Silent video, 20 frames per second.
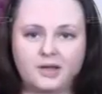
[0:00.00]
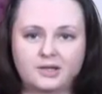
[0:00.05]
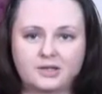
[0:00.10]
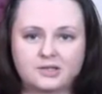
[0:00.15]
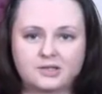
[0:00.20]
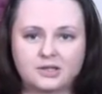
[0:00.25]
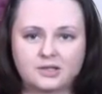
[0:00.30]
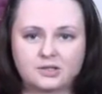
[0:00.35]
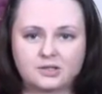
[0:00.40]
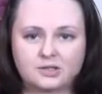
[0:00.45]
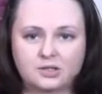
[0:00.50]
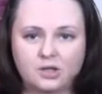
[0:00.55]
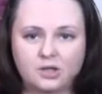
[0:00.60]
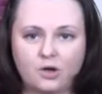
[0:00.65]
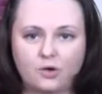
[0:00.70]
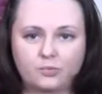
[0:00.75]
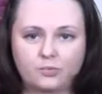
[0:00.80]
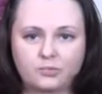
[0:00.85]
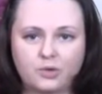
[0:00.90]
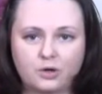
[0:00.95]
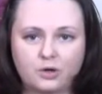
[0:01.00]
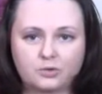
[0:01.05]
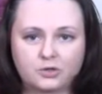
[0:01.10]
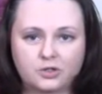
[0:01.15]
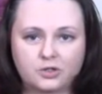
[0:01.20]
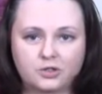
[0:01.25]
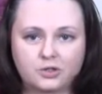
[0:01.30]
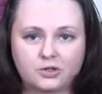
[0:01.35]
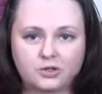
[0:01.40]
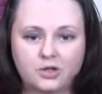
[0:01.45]
this in slow
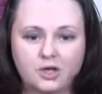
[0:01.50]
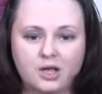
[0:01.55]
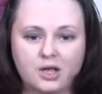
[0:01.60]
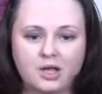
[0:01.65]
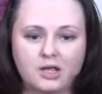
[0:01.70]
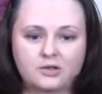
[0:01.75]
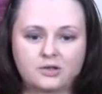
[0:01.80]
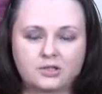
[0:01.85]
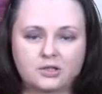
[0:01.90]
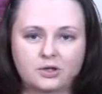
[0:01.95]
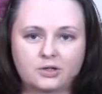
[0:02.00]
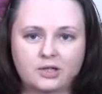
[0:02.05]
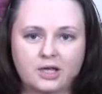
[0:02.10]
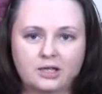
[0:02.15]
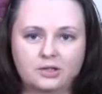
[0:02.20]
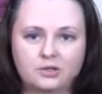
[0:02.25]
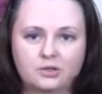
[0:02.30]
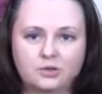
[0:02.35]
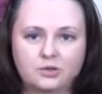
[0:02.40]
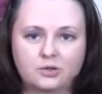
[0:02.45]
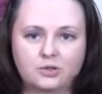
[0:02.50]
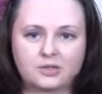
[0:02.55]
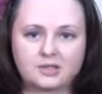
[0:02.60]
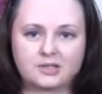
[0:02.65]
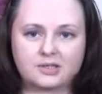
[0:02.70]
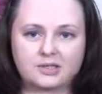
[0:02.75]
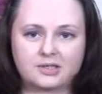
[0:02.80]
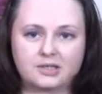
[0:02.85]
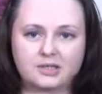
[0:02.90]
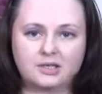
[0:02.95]
motion so that you can
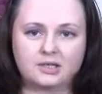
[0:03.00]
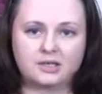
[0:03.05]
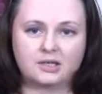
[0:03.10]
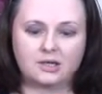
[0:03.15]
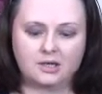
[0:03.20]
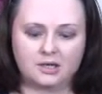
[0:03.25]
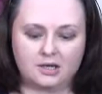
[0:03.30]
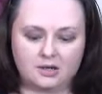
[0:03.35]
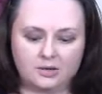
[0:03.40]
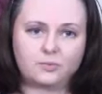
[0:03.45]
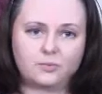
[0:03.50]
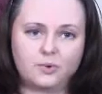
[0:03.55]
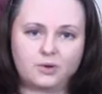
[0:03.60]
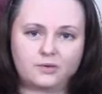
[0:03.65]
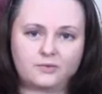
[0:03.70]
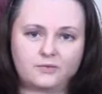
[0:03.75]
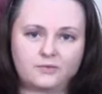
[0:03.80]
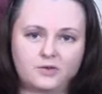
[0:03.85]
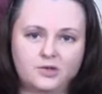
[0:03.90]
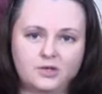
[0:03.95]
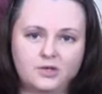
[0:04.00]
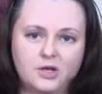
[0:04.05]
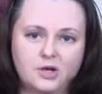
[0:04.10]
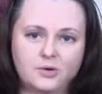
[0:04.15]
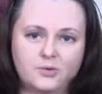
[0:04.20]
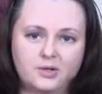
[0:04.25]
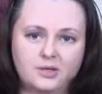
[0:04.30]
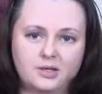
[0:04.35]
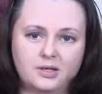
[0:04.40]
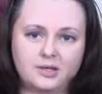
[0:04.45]
see what
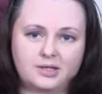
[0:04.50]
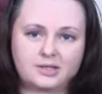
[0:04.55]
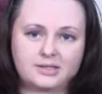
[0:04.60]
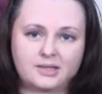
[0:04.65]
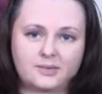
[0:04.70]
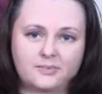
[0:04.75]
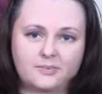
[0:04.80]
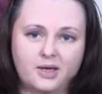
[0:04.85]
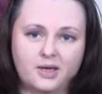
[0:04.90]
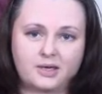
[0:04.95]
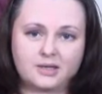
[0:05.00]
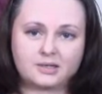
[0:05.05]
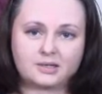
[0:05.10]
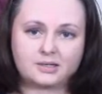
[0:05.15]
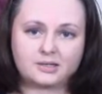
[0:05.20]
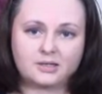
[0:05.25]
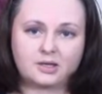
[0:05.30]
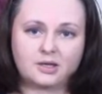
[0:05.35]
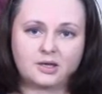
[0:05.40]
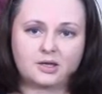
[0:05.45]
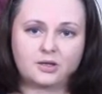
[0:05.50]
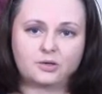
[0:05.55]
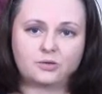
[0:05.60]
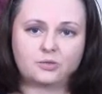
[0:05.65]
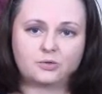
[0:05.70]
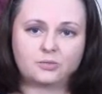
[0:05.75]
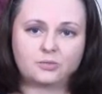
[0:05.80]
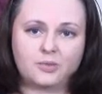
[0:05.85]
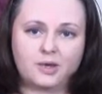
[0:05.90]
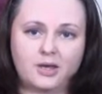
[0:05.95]
fingering is the best to
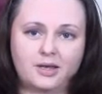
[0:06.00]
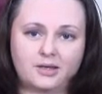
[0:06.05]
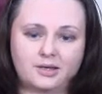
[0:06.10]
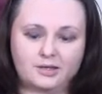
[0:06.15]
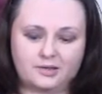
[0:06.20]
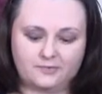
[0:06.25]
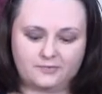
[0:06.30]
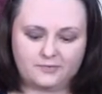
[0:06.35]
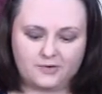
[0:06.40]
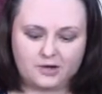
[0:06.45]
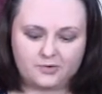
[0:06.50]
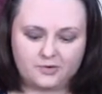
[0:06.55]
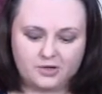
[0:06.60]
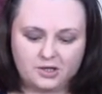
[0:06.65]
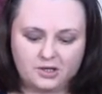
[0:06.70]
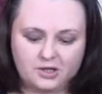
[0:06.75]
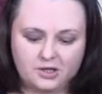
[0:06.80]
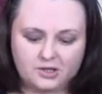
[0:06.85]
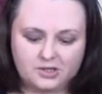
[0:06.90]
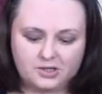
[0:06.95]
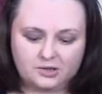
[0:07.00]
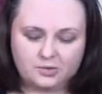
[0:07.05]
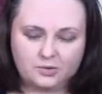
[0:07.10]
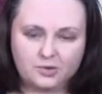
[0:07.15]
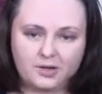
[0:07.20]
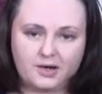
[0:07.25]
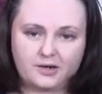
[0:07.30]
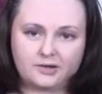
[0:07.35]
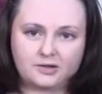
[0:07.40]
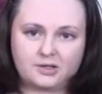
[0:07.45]
make it very easy to
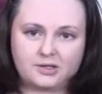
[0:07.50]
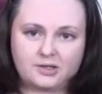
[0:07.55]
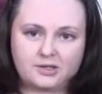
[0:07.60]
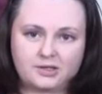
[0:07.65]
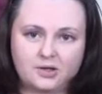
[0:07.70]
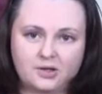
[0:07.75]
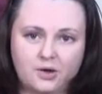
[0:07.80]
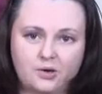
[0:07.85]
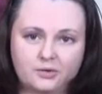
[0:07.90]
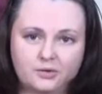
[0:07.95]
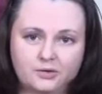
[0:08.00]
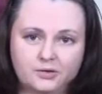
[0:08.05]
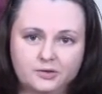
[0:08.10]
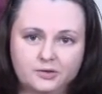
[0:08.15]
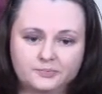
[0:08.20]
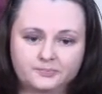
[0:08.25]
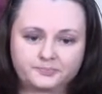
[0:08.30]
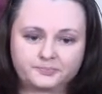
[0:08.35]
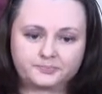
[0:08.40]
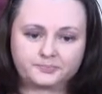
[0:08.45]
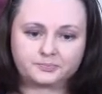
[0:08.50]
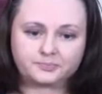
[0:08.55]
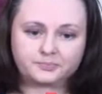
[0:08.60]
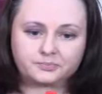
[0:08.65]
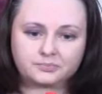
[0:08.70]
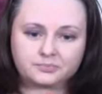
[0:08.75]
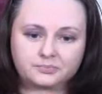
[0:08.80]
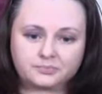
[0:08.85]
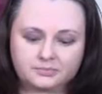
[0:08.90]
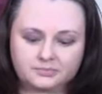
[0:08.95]
learn this song.
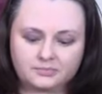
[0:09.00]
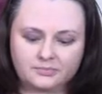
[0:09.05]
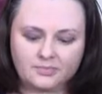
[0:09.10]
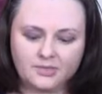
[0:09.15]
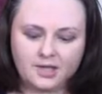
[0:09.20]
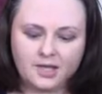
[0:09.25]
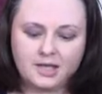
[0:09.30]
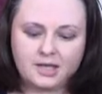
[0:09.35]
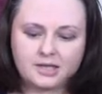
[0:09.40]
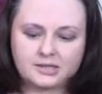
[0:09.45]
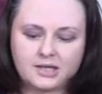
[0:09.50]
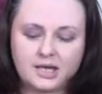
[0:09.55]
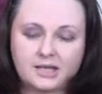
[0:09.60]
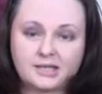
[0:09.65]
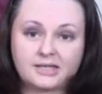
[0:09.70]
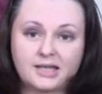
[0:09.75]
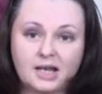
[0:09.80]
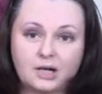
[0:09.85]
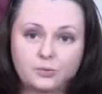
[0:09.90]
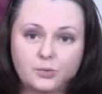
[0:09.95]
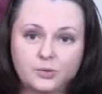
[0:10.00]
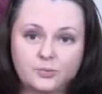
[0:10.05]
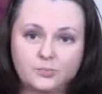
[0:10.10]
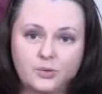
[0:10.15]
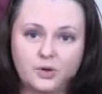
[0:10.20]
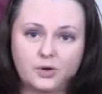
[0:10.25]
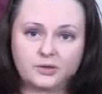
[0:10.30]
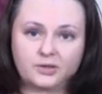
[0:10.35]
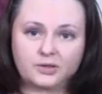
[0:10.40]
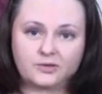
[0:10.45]
So I start with
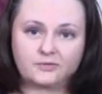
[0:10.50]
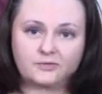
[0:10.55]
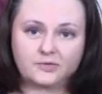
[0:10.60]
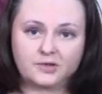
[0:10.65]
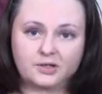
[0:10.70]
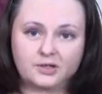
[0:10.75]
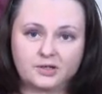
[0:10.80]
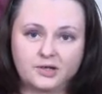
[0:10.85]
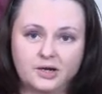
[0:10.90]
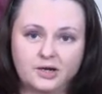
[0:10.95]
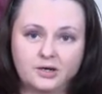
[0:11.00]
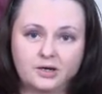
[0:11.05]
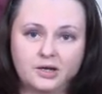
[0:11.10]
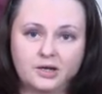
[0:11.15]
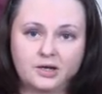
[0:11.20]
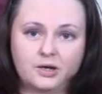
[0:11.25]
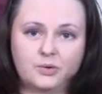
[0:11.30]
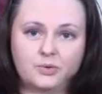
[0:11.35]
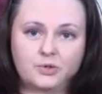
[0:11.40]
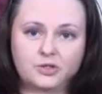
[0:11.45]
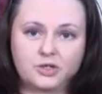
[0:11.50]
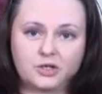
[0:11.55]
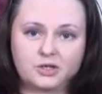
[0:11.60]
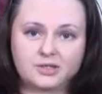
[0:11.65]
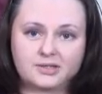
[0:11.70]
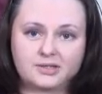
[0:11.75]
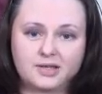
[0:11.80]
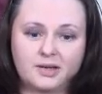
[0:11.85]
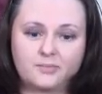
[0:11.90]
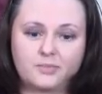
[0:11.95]
pointing finger, which has
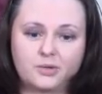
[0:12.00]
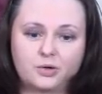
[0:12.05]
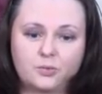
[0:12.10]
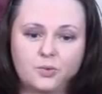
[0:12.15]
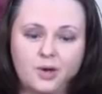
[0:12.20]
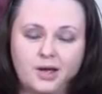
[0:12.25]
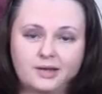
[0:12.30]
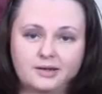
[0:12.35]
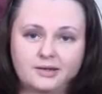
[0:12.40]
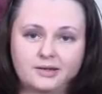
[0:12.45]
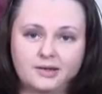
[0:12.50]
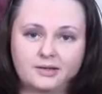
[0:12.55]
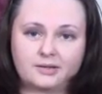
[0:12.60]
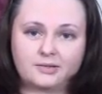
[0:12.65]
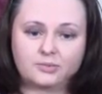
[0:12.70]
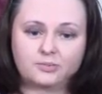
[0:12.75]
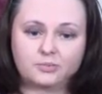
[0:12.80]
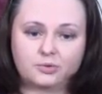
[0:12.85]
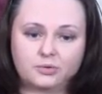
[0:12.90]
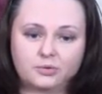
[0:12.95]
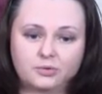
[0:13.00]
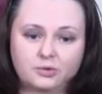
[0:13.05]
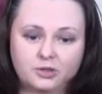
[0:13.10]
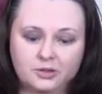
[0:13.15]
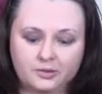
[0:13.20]
number 1 in the book,